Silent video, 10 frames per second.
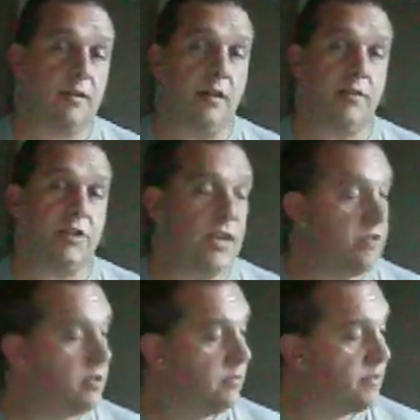and
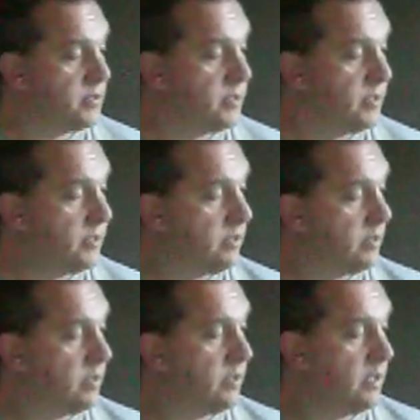change over to
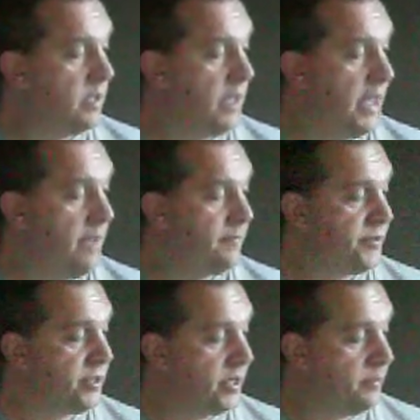the F
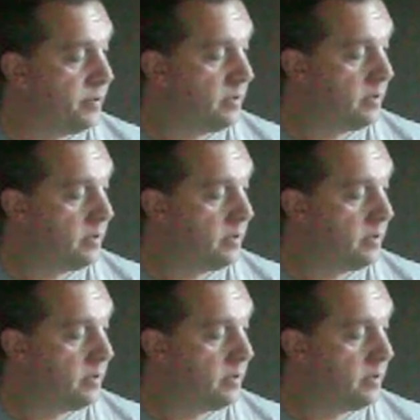shape,